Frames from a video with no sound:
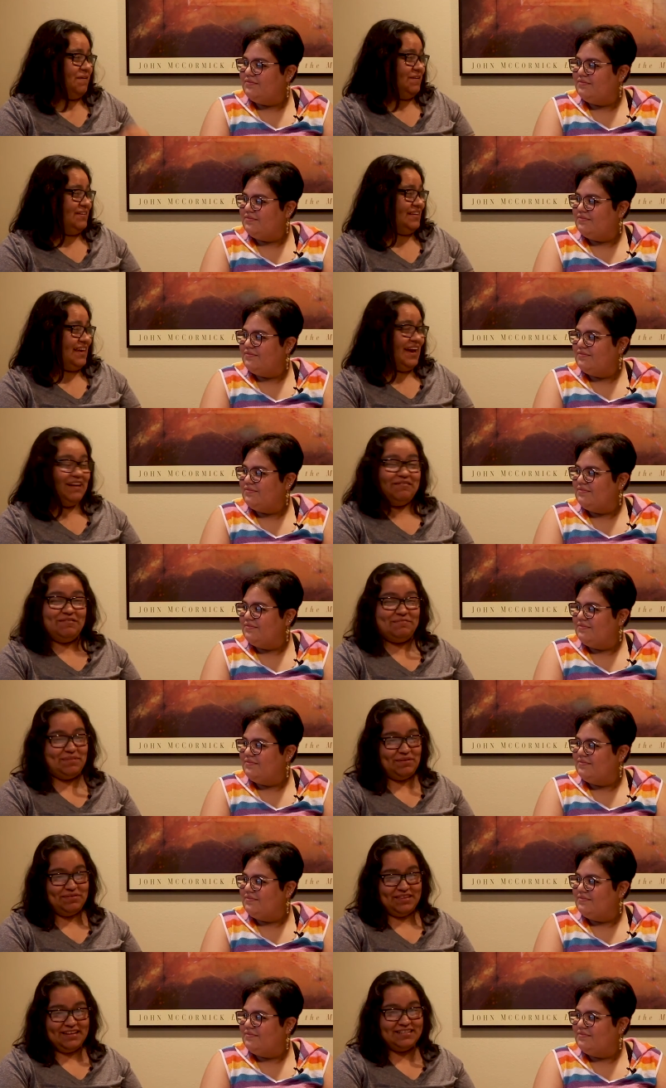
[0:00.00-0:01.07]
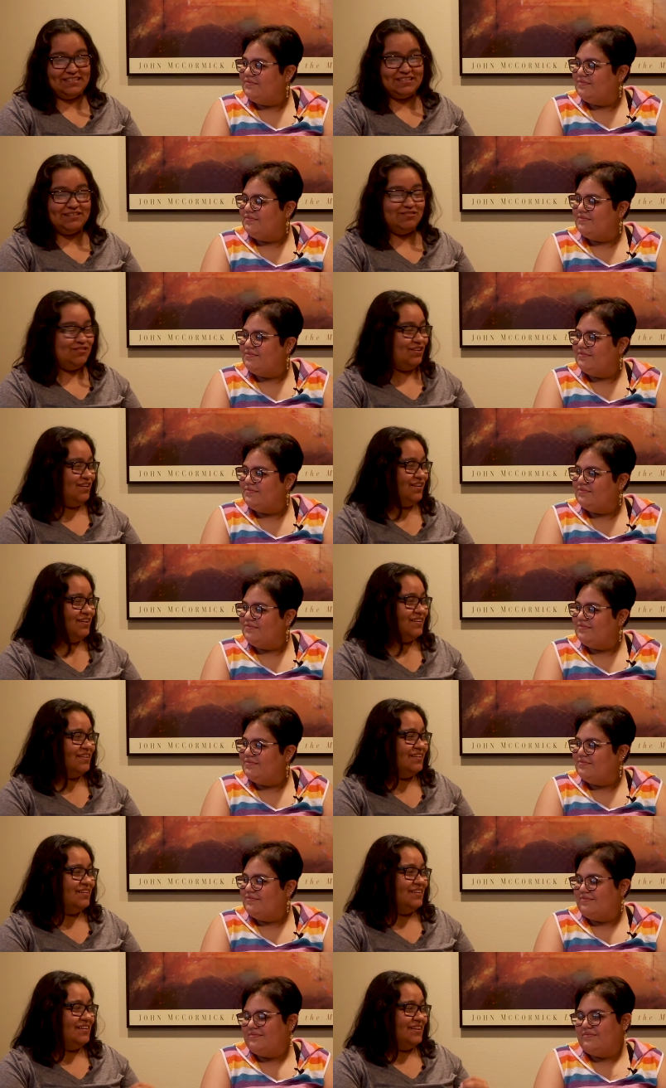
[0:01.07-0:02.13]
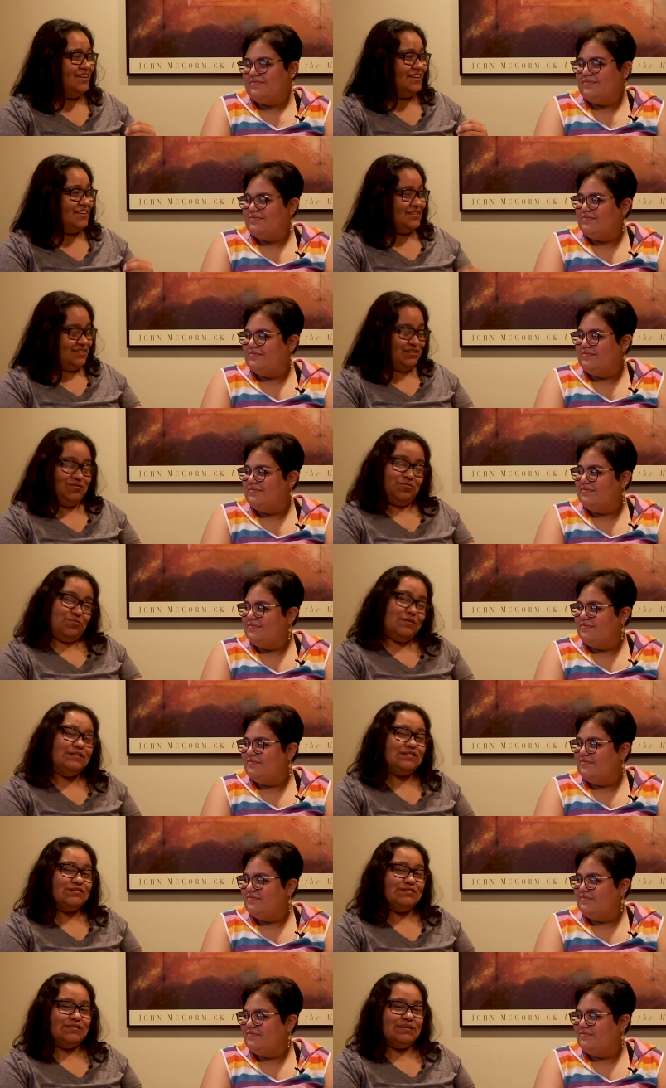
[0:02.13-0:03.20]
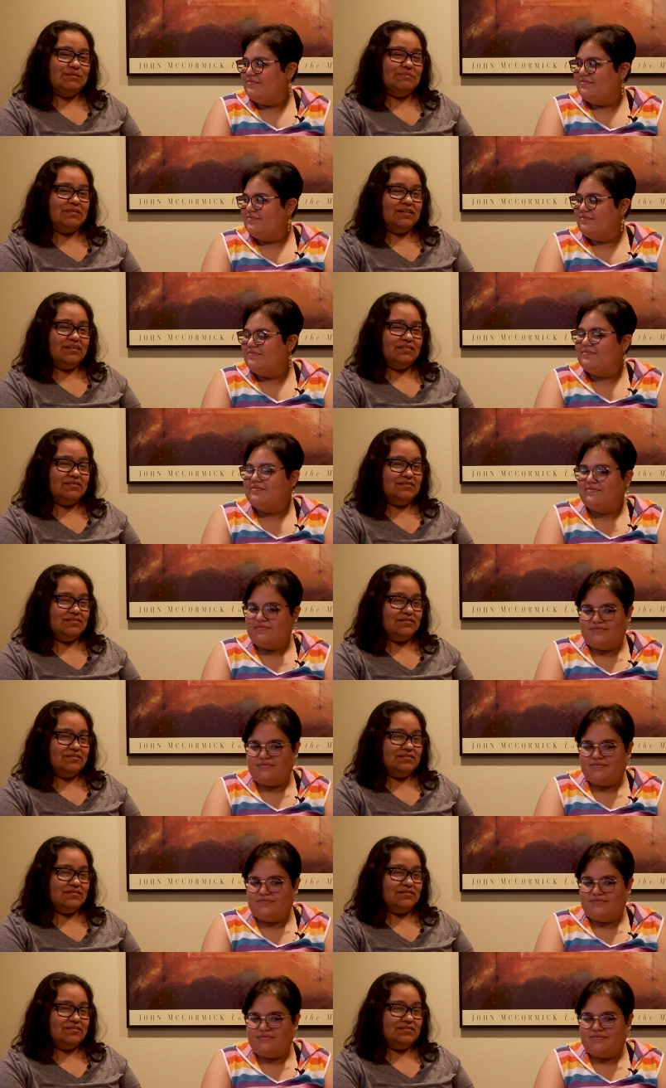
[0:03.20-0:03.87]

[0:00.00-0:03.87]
Speaker 1: burn the candle at both ends too long because you'll reach your limit.